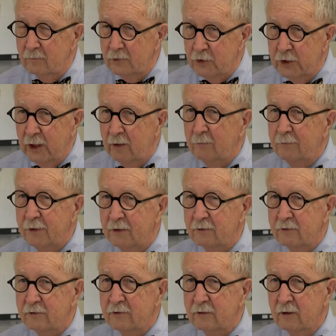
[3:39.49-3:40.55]

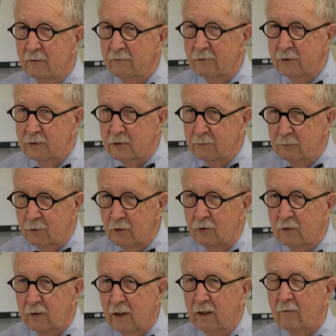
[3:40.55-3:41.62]
champions of this
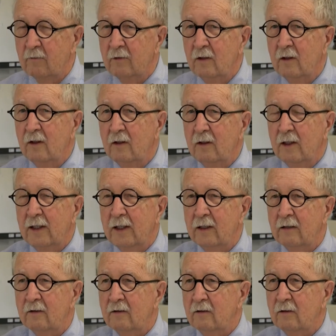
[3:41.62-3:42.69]
program
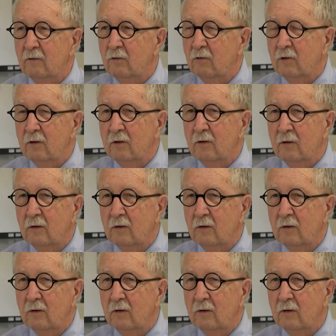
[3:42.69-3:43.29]
and we're,